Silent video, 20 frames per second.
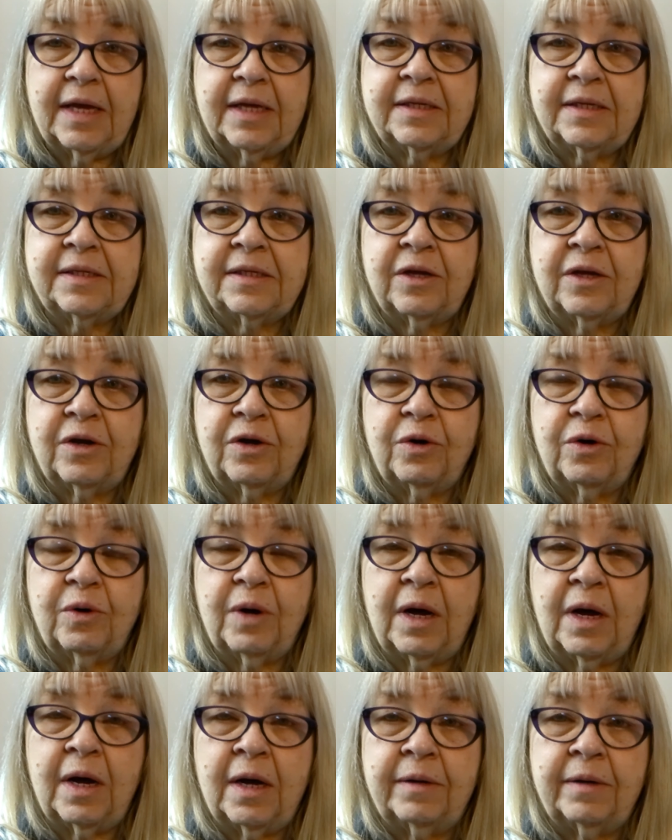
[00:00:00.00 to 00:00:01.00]

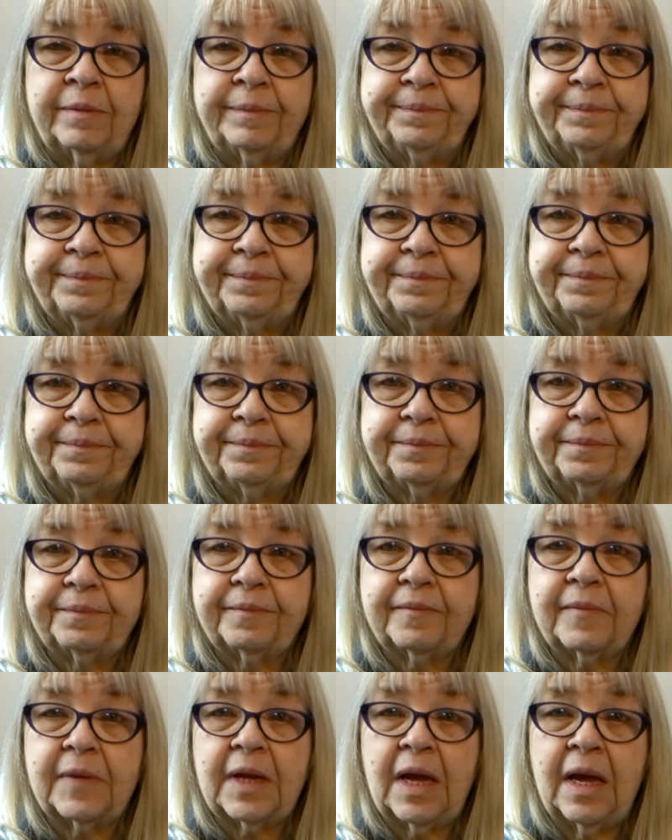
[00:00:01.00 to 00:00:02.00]
So
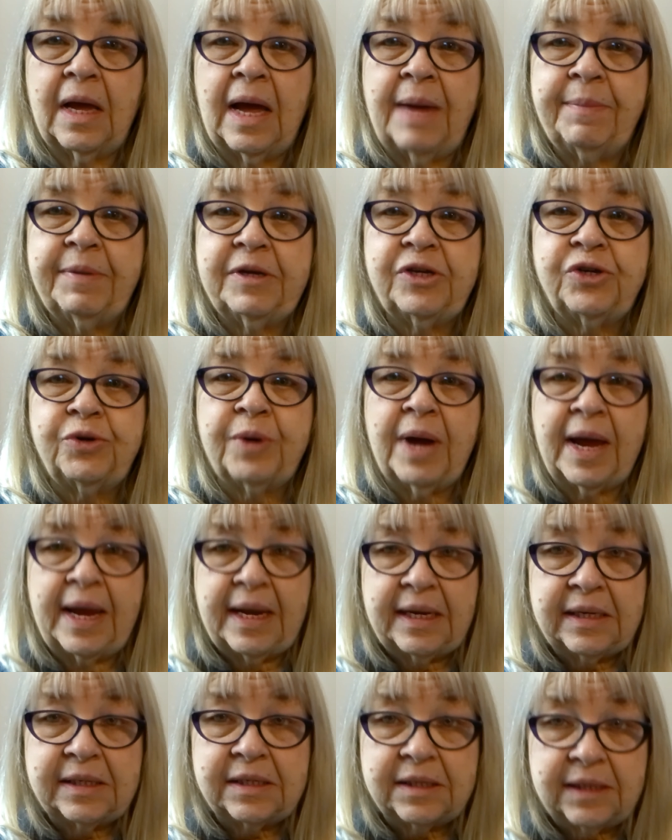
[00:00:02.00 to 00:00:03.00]
I've been
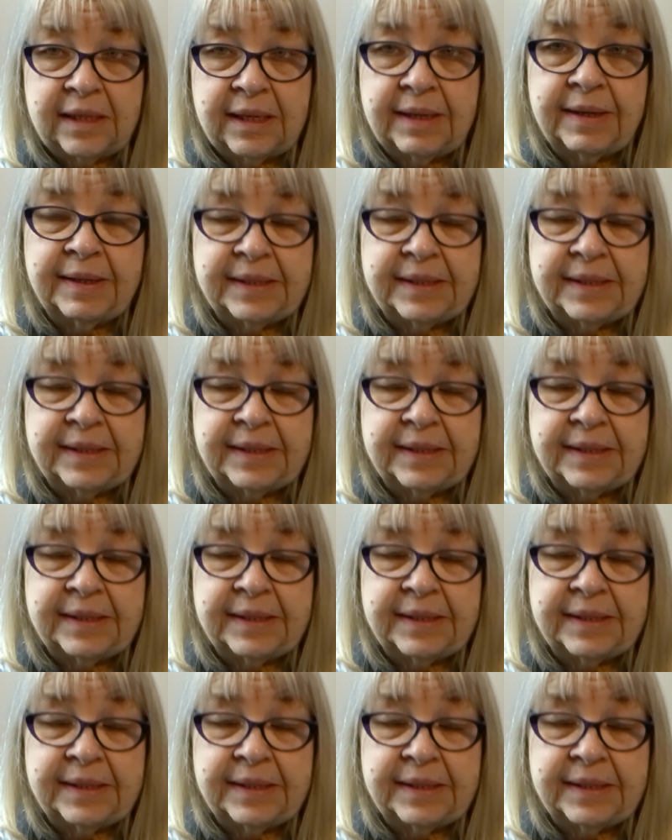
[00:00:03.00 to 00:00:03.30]
trying to